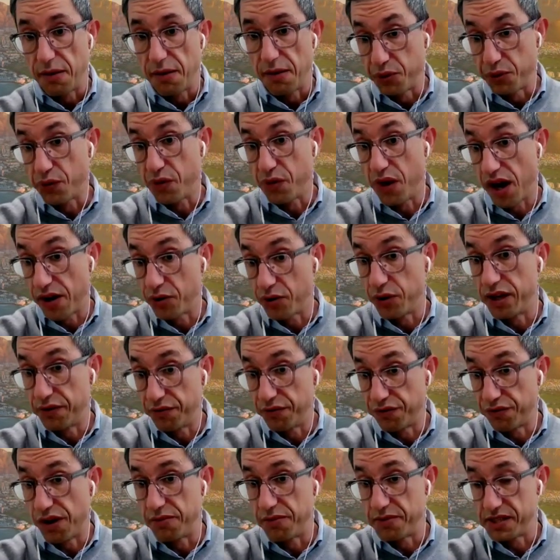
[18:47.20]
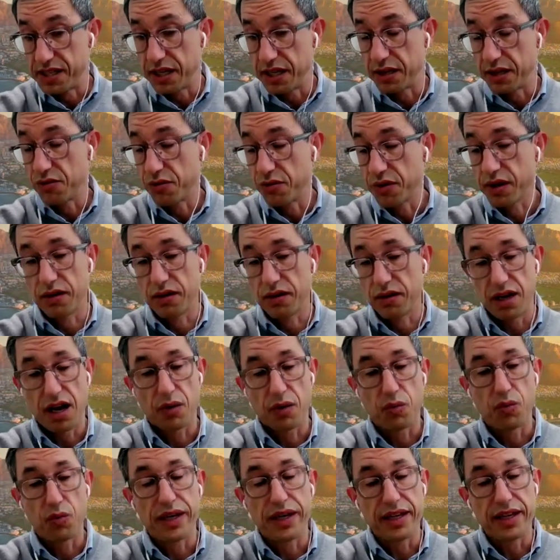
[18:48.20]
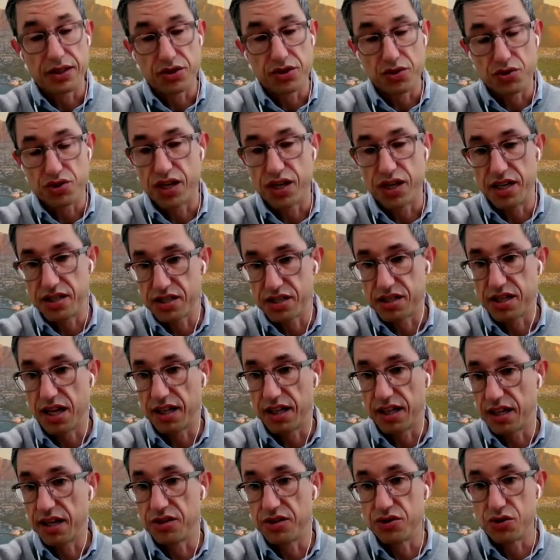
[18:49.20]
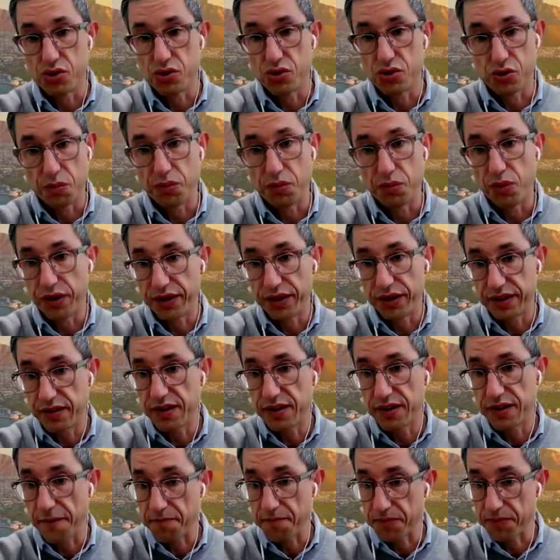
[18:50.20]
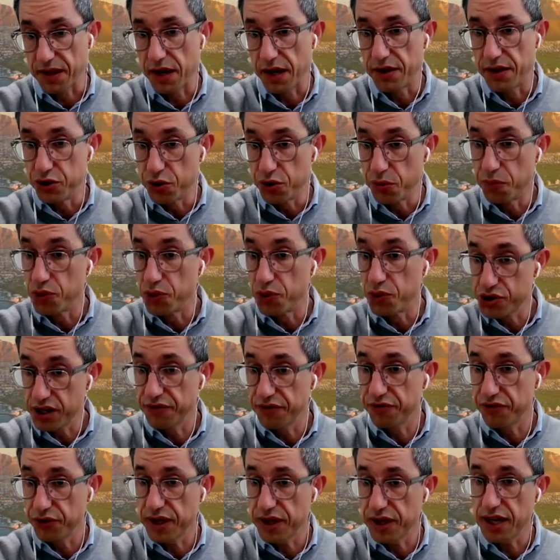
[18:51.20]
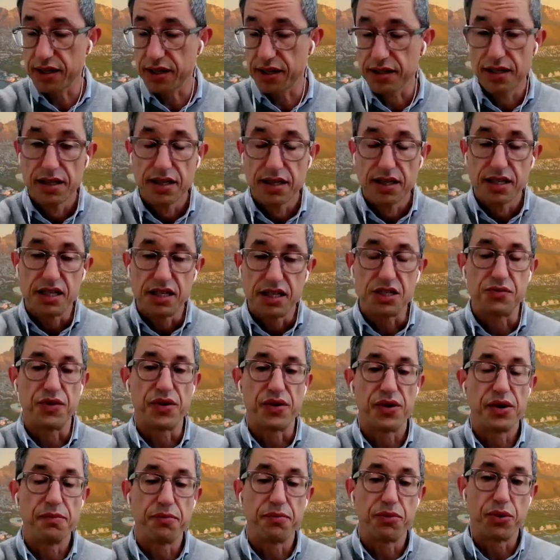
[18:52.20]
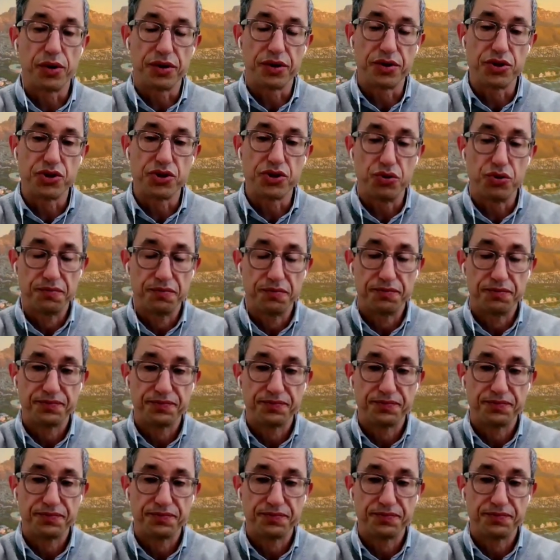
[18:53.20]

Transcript: postgraduate pharmacy curricula, and we need to change that. And your support there and you pushing for that is very important too.